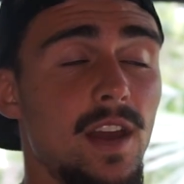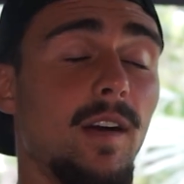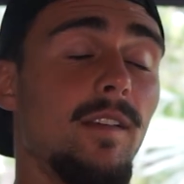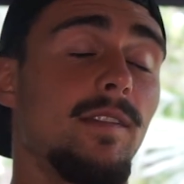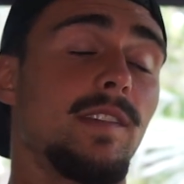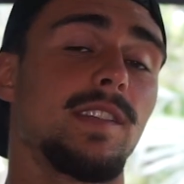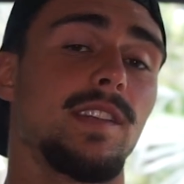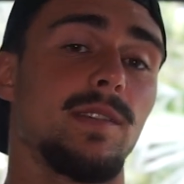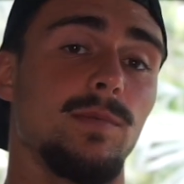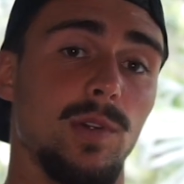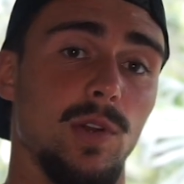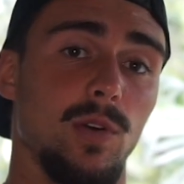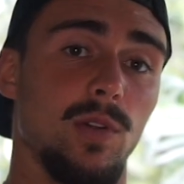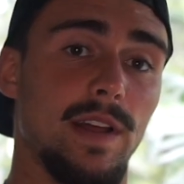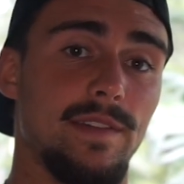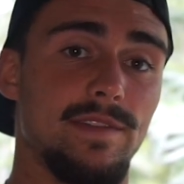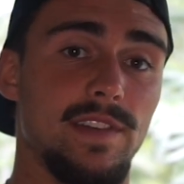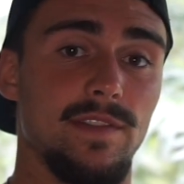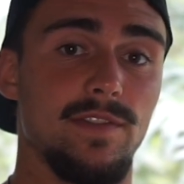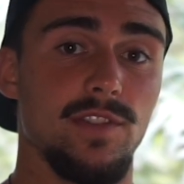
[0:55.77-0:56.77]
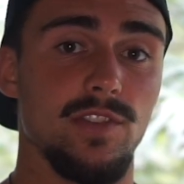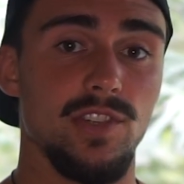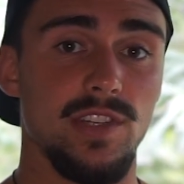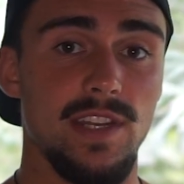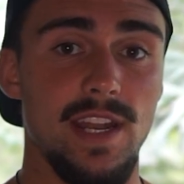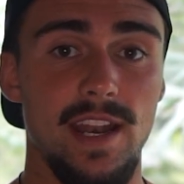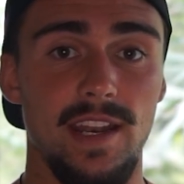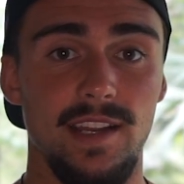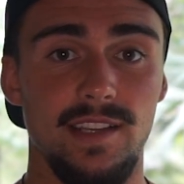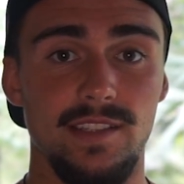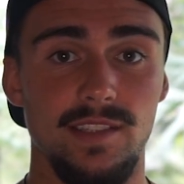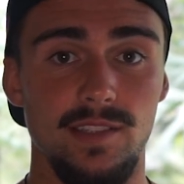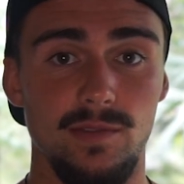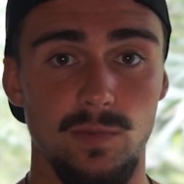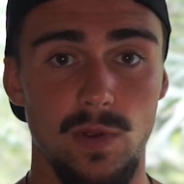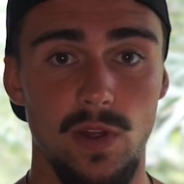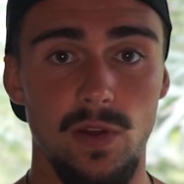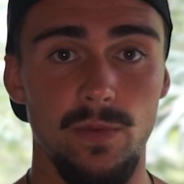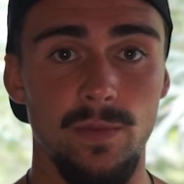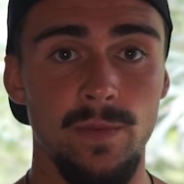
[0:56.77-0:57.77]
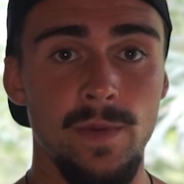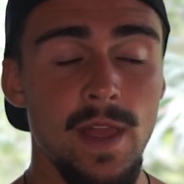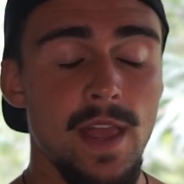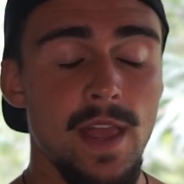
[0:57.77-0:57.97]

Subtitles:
Obviously we all have different genetics as well.